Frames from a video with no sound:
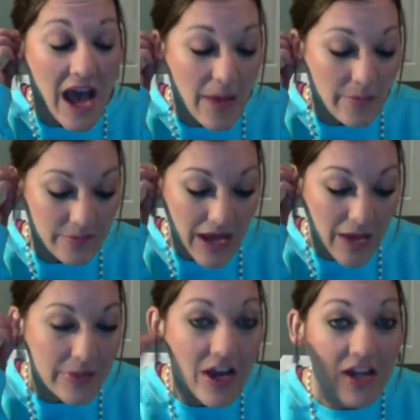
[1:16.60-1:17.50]
I'll be
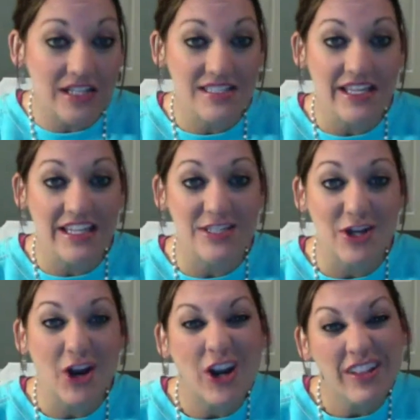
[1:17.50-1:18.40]
honest, like it's
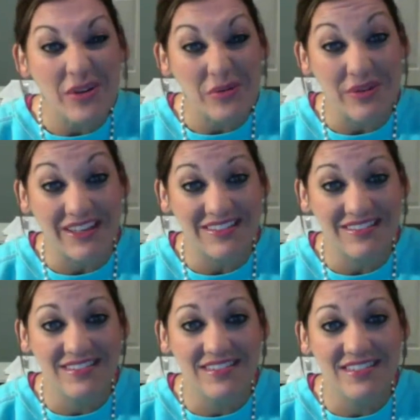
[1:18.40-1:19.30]
hurt a little bit
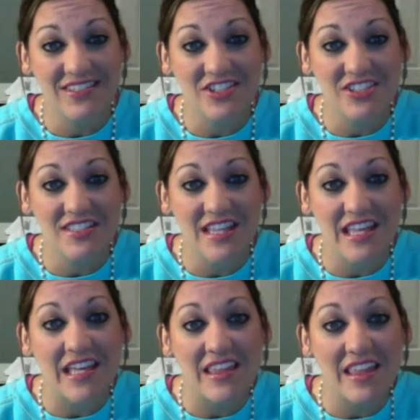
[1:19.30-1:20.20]
to just
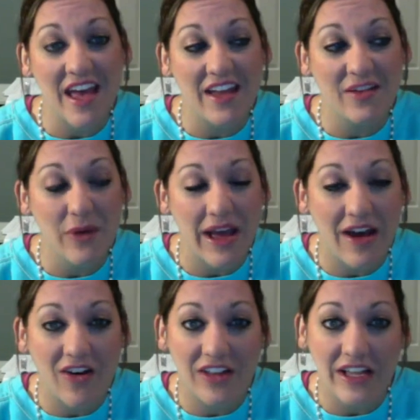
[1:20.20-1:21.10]
think that, wow,
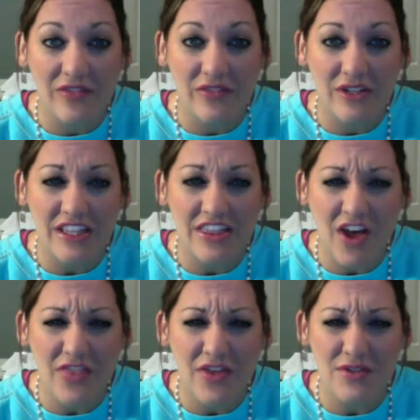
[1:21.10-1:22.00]
like I've really thought
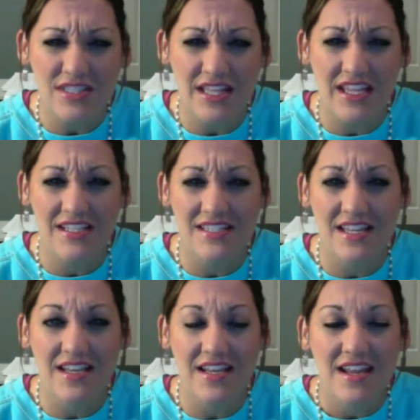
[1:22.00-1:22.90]
those things,
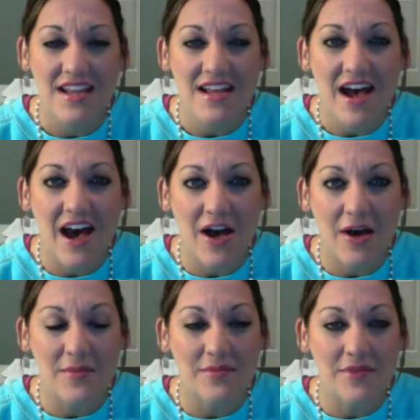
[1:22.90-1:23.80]
and
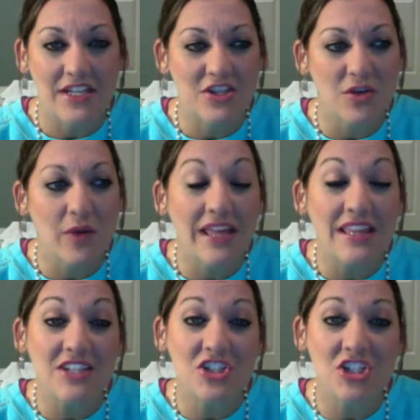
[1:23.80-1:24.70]
the way that
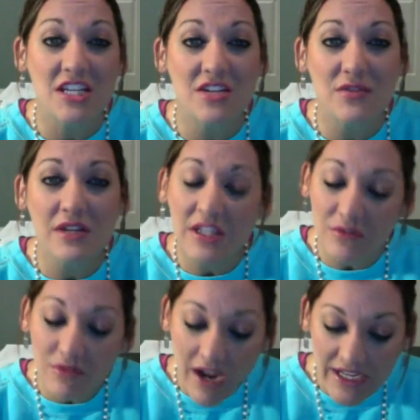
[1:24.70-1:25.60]
she really
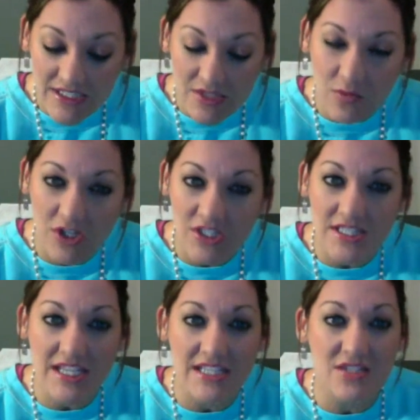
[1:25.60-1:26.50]
writes and words
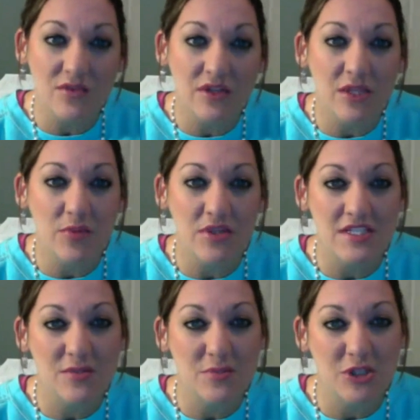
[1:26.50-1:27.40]
things, it really puts in
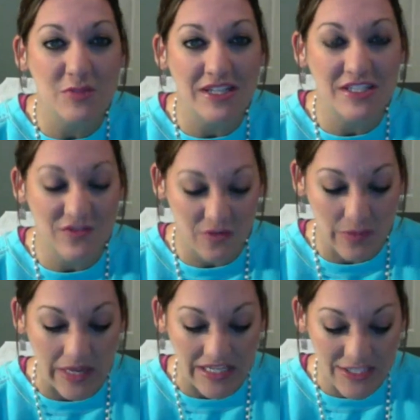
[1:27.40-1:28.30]
perspective for
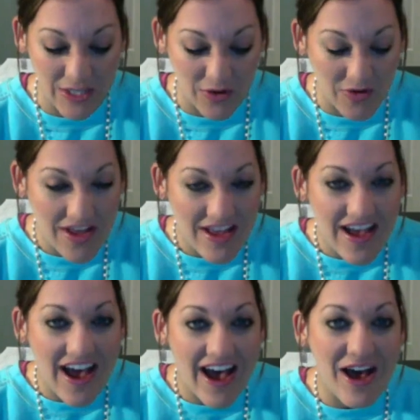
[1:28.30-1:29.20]
me. So
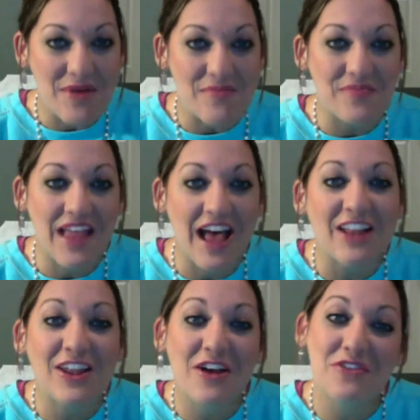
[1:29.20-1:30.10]
I
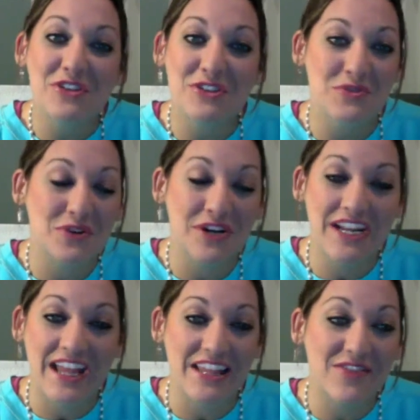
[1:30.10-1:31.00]
love the story
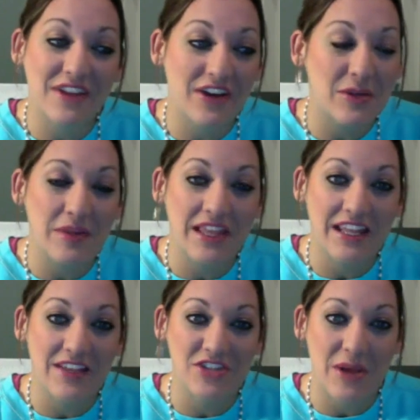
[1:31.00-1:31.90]
at the very beginning
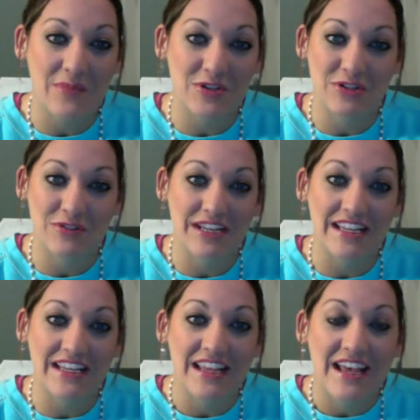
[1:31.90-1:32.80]
of chapter 3
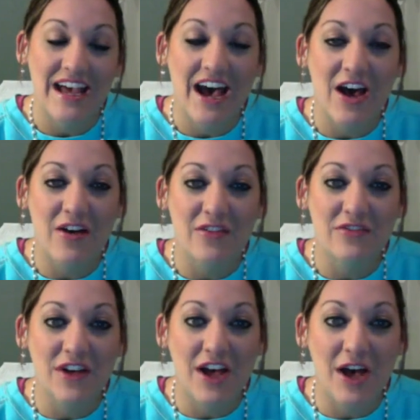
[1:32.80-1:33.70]
of,
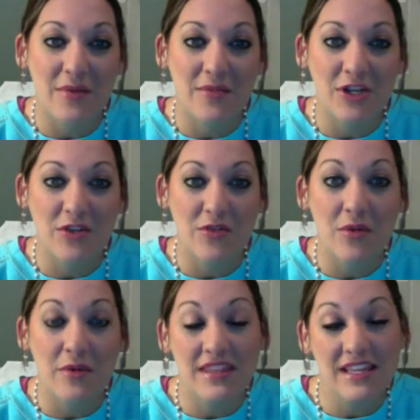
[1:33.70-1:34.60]
the
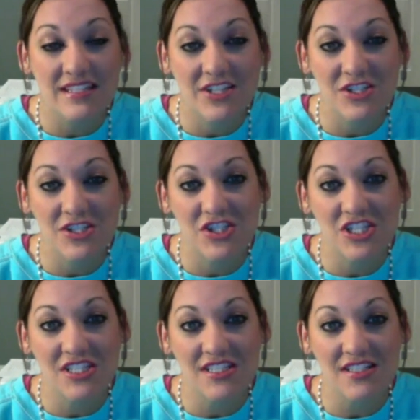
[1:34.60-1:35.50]
woman that touches
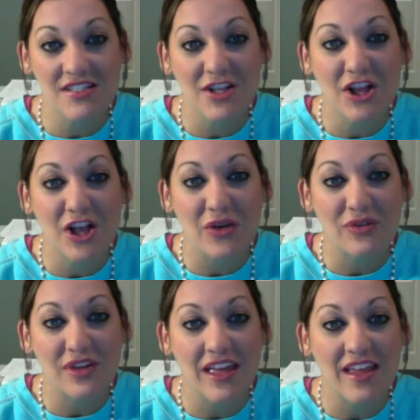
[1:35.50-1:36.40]
Jesus's cloak,
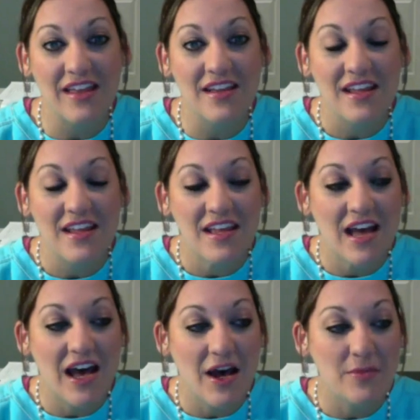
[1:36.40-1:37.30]
and
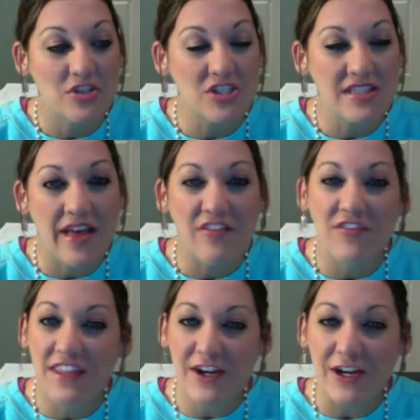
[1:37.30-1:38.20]
just that
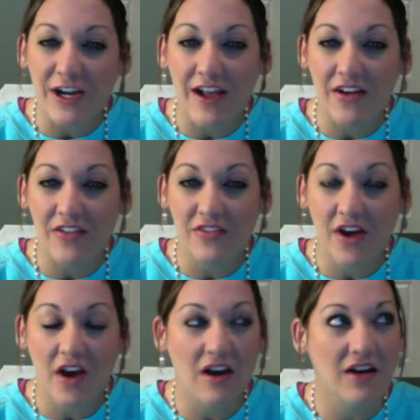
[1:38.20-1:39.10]
fear of,
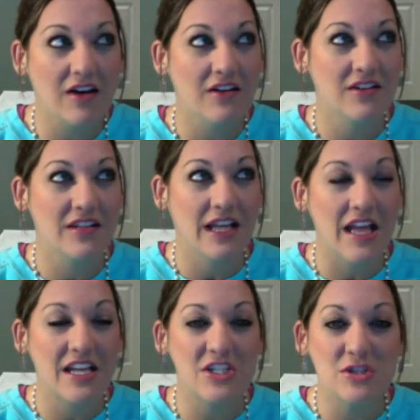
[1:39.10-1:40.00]
like I
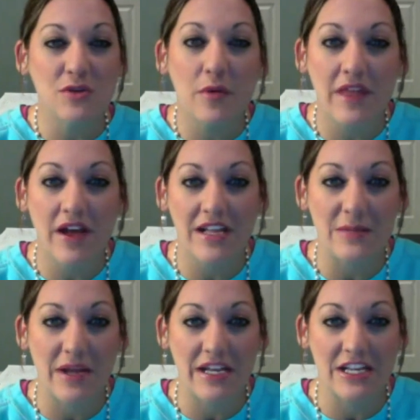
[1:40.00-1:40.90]
can do it without
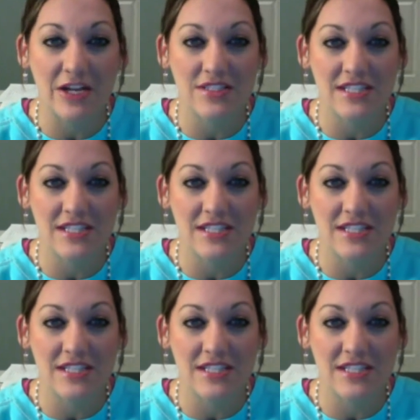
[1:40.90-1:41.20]
anybody noticing.